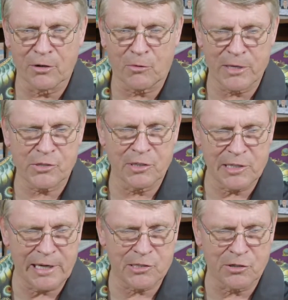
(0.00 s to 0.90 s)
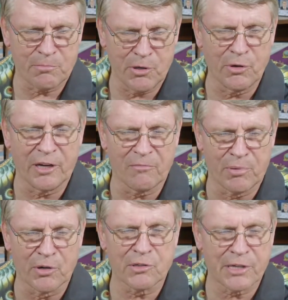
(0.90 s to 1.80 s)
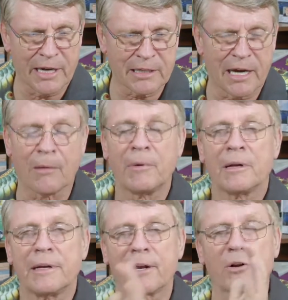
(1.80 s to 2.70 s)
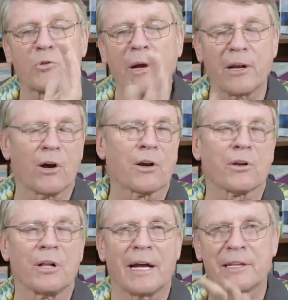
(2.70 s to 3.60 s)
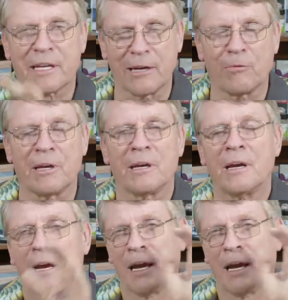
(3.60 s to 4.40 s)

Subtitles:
Your question's answered. Beautyofbirds.com did a great article on the kiwi